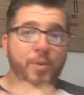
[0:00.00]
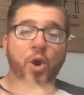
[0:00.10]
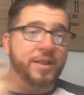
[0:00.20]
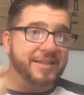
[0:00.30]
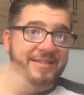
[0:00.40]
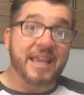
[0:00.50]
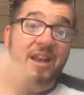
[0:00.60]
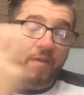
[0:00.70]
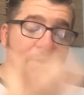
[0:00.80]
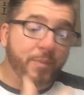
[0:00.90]
put on the
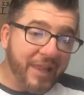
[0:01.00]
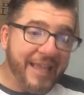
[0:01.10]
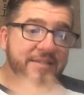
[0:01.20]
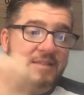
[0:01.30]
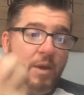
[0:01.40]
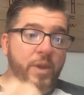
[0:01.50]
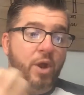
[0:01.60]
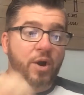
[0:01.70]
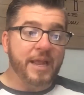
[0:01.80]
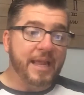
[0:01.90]
skin of the place that we
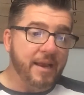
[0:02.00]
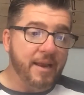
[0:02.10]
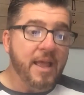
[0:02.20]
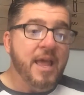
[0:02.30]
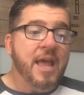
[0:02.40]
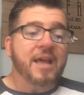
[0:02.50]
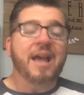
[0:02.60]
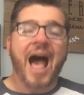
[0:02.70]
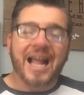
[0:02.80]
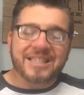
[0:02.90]
are in.
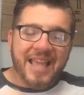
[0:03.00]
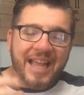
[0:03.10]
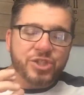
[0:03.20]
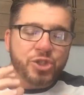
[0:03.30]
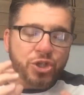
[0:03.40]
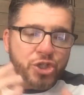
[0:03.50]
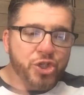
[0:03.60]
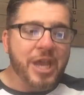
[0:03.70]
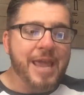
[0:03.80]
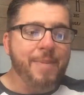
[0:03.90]
Context should
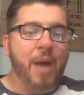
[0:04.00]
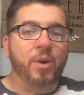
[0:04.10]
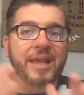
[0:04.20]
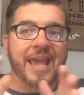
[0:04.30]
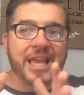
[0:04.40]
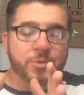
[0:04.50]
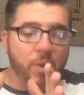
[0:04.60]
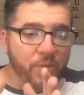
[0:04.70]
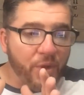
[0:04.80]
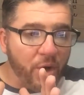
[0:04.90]
shape our
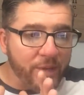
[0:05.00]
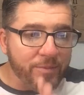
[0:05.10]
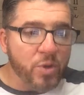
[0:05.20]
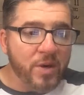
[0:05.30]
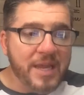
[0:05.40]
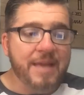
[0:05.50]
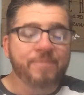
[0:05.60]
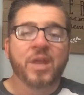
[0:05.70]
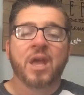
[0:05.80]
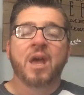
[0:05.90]
engagement with our
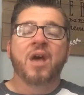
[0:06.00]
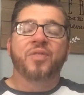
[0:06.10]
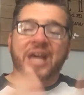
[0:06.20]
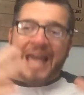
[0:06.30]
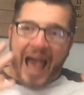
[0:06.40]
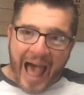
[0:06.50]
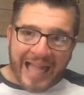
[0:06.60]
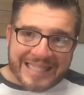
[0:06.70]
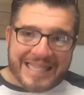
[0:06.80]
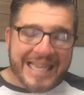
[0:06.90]
community, the
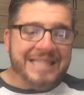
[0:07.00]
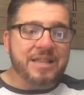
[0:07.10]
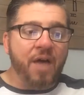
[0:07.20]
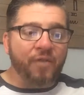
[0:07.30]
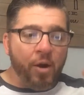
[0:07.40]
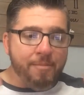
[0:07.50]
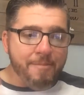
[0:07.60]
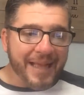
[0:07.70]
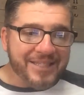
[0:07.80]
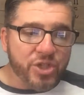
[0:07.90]
content of our
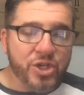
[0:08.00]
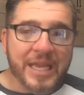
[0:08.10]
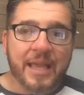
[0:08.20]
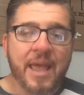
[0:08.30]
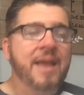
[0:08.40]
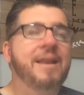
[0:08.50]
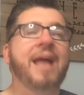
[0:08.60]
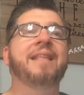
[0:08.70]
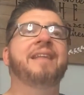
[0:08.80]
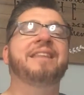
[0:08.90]
messaging.
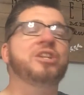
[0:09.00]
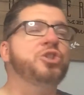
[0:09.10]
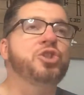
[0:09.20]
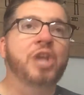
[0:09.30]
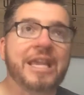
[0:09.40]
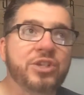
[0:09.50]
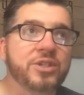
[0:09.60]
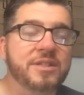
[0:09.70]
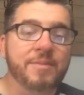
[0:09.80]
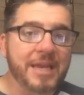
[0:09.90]
Not that it
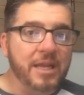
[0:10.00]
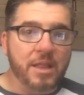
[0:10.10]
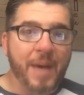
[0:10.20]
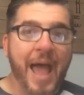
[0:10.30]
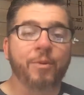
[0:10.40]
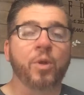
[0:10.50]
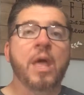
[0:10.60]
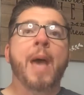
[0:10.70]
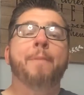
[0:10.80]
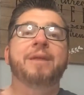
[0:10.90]
changes the meaning of the Bible,
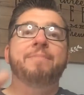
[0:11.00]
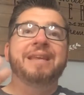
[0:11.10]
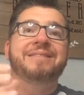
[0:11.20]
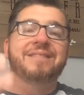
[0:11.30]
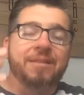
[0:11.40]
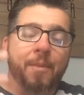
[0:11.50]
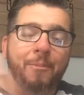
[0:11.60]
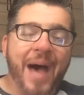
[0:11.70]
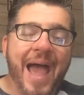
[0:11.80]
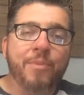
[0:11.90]
but it means that the
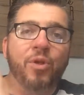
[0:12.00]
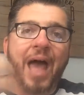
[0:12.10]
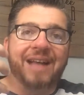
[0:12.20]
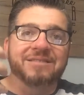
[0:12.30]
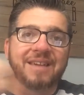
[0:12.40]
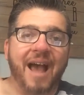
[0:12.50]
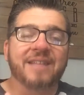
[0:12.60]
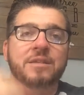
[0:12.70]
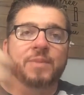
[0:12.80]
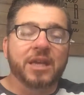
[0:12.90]
Bible has
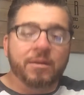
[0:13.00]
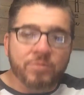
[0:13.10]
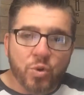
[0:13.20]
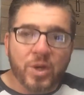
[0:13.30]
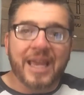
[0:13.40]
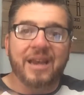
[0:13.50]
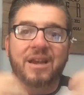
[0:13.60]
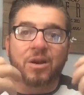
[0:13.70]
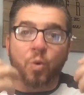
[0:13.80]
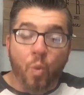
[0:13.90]
got to be
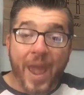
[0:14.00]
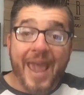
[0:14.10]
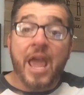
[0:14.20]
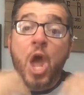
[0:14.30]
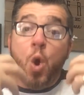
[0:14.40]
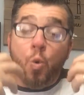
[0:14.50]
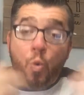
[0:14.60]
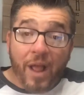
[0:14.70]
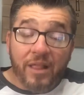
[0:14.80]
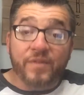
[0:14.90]
communicated in a way
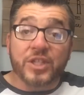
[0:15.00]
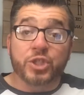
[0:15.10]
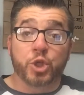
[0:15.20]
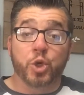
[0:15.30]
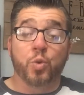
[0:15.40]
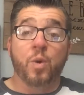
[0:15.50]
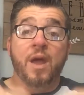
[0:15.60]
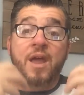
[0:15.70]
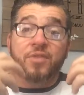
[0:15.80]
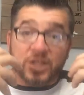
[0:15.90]
relevant to
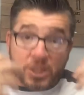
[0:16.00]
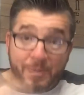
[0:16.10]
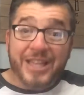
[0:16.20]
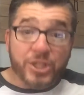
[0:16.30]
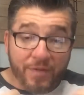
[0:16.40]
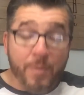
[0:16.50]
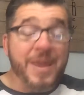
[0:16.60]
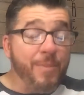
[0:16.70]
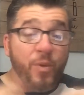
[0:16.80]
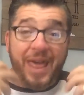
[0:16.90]
the speech of the
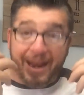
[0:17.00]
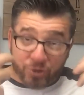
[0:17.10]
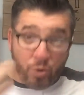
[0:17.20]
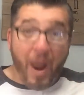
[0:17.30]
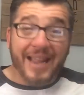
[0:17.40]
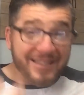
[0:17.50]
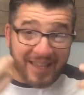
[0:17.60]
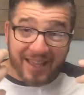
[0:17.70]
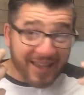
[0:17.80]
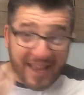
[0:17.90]
people that I'm trying to
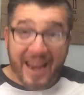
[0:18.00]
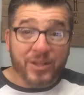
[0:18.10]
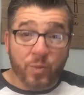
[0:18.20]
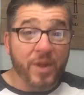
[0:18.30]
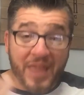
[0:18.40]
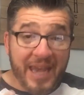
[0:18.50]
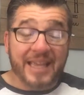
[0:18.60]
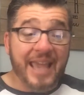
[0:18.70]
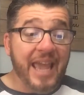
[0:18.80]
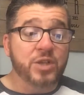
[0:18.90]
connect with and
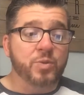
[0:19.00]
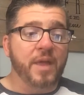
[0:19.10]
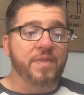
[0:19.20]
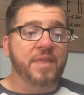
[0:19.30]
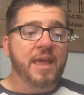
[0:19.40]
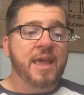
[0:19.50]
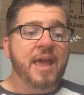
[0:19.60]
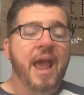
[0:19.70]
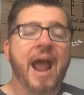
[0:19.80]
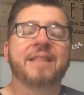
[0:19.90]
engage with.
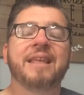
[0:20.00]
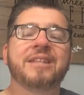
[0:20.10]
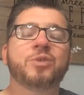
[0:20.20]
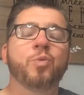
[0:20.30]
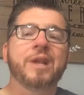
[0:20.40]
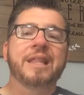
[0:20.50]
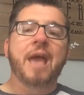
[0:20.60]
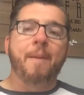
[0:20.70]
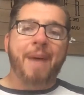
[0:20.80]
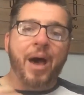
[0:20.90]
And then it's really
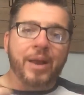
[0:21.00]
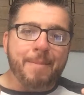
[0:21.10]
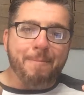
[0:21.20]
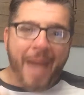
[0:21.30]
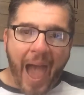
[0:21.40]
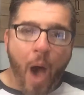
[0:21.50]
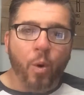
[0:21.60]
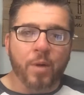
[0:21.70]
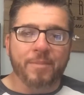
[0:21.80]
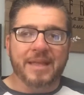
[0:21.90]
about
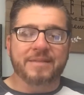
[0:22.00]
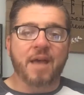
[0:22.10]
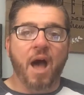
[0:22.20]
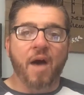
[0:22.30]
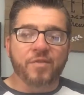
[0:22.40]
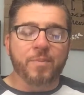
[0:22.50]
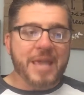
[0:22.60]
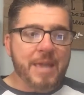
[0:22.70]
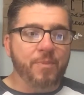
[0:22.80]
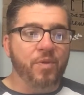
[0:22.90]
empowerment of the
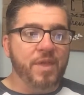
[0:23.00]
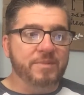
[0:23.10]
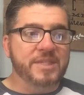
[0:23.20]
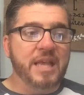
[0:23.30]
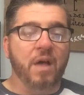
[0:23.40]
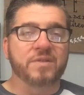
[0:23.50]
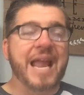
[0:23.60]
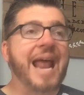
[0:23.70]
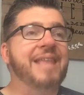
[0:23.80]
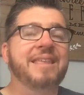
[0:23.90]
people themselves.
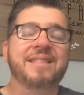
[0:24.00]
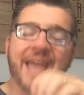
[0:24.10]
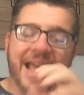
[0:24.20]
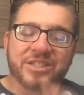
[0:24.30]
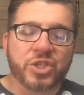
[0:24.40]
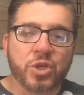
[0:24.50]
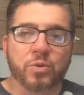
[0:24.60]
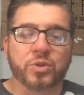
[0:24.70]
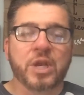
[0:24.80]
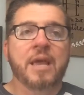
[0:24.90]
And I think that's
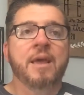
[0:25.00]
huge.